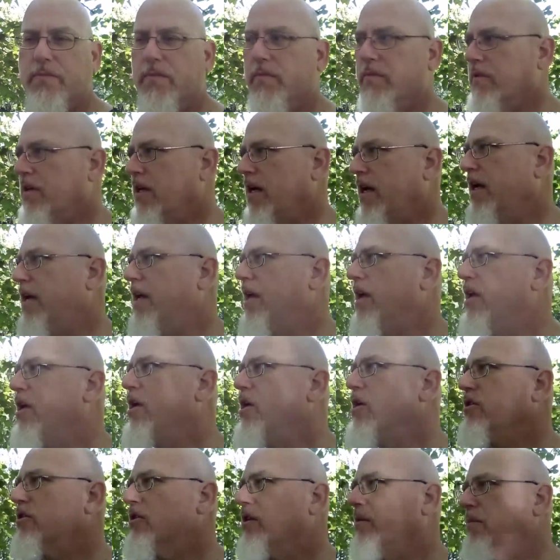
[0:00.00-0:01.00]
Okay,
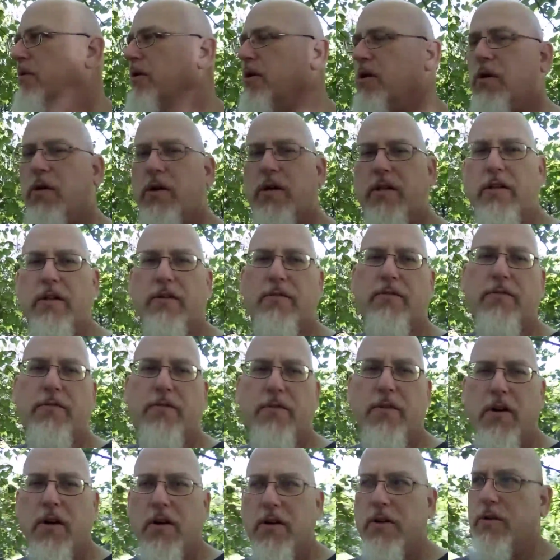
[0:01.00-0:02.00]
so I'm going to go in the
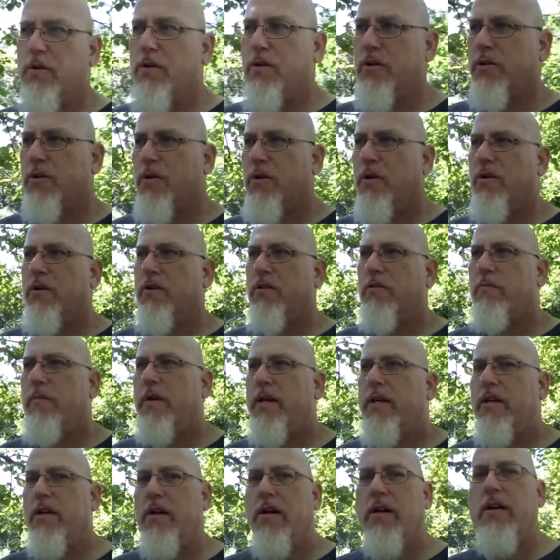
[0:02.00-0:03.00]
far north corner of my
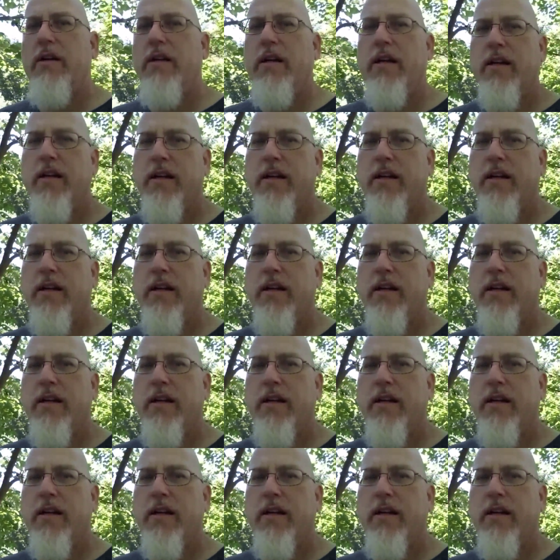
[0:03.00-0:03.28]
yard,